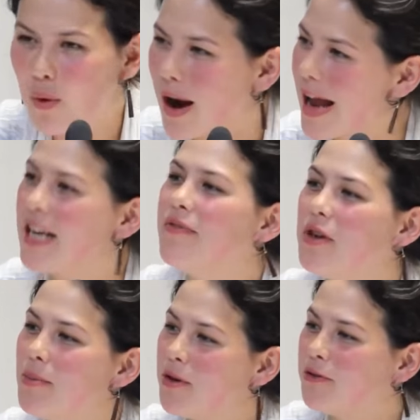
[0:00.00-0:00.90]
Were any of
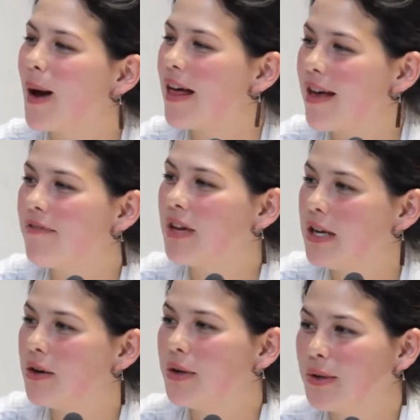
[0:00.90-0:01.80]
you moved by that
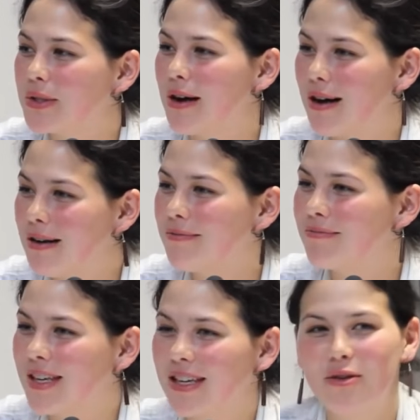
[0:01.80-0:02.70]
video you saw?
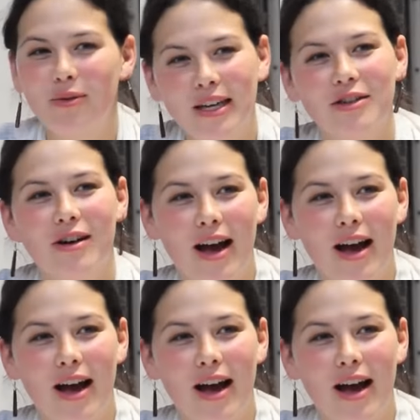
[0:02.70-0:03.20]
Can you raise